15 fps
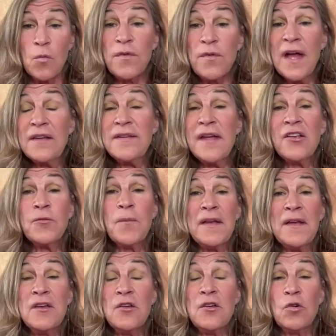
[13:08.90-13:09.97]
Well, that takes my
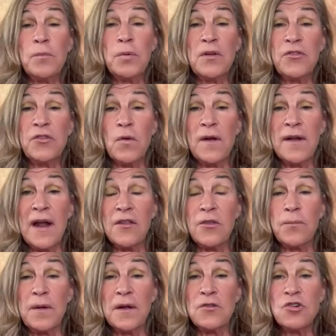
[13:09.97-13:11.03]
ego and puts it right out of
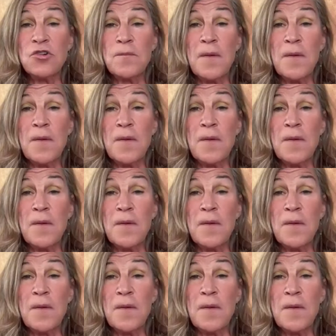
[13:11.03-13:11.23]
the picture,